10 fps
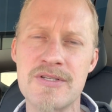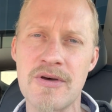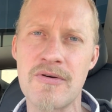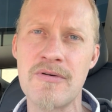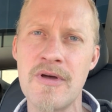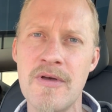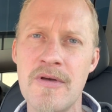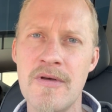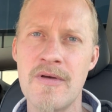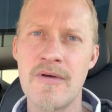So
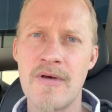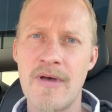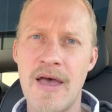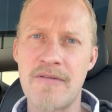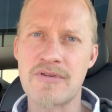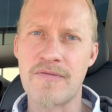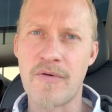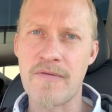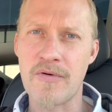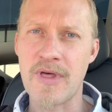after
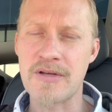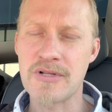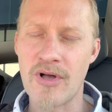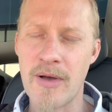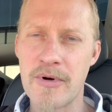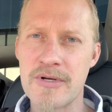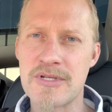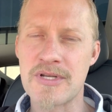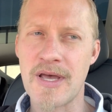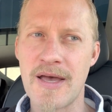44,000
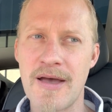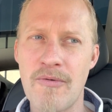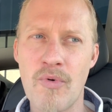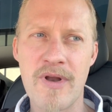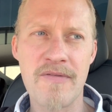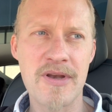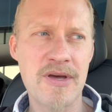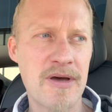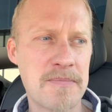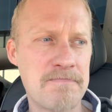kilometers, what have I
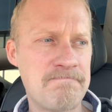done?